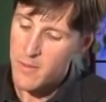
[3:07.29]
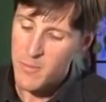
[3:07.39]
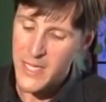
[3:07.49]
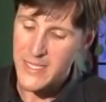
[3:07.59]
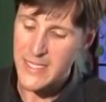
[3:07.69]

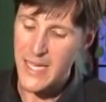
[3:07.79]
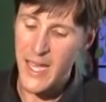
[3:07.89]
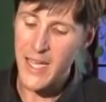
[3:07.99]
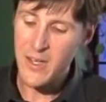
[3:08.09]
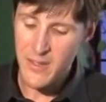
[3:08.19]
because the
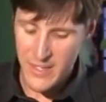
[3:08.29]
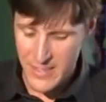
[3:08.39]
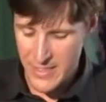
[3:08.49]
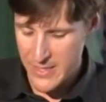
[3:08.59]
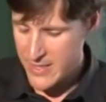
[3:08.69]
tighter
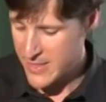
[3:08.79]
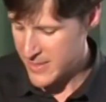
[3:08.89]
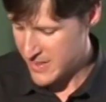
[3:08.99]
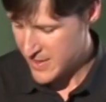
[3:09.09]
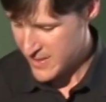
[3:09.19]
this is,
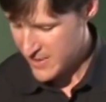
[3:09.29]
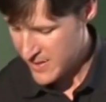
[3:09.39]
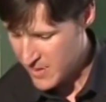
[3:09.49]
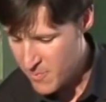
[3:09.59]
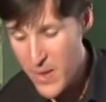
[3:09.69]

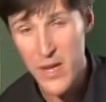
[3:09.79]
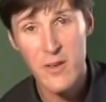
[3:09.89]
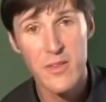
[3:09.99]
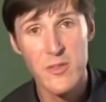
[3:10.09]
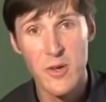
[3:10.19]
the
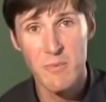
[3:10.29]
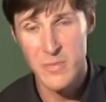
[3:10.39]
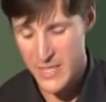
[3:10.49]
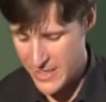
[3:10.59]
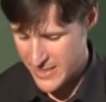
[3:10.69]
better the
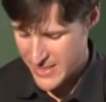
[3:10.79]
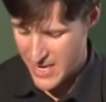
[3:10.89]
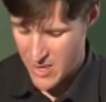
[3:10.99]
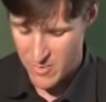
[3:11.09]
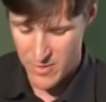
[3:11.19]
drum's going to
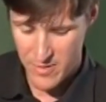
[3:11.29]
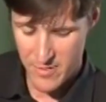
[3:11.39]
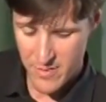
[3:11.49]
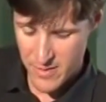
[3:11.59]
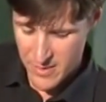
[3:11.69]
sound.
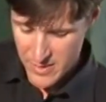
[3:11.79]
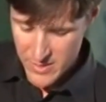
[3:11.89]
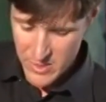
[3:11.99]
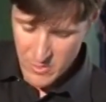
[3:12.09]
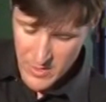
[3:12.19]

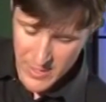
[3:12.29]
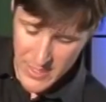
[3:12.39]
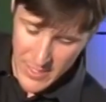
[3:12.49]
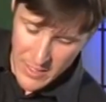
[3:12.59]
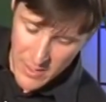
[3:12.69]
So we're going to
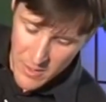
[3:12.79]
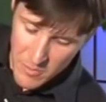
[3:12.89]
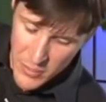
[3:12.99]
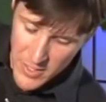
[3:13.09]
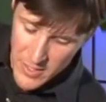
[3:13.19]
take another
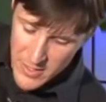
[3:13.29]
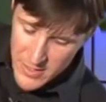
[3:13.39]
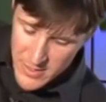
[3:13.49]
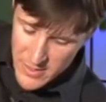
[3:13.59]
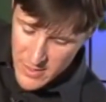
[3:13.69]

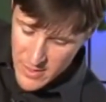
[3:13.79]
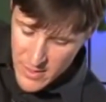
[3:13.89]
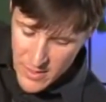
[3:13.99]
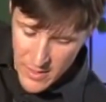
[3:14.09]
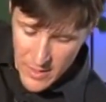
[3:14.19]
piece
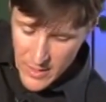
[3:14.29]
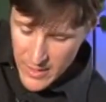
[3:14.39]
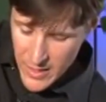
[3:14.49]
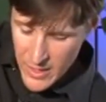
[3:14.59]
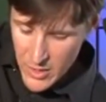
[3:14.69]

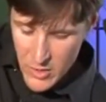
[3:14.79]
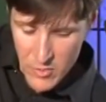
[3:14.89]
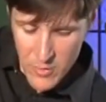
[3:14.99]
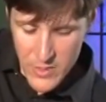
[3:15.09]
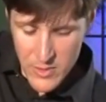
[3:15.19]
and kind of
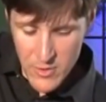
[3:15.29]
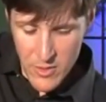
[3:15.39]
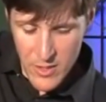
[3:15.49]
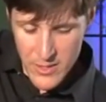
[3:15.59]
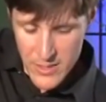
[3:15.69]

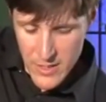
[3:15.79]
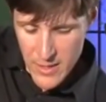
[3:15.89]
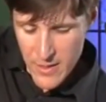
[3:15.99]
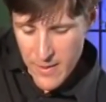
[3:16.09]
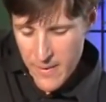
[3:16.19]
crisscross
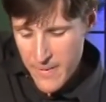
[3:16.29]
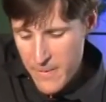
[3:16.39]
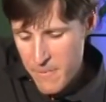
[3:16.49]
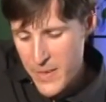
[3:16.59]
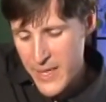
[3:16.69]
it,
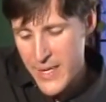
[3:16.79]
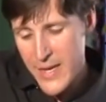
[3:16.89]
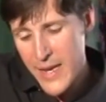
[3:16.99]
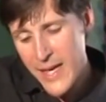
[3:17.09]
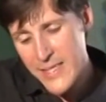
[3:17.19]
make it
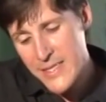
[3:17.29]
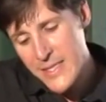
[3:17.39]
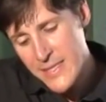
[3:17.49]
nice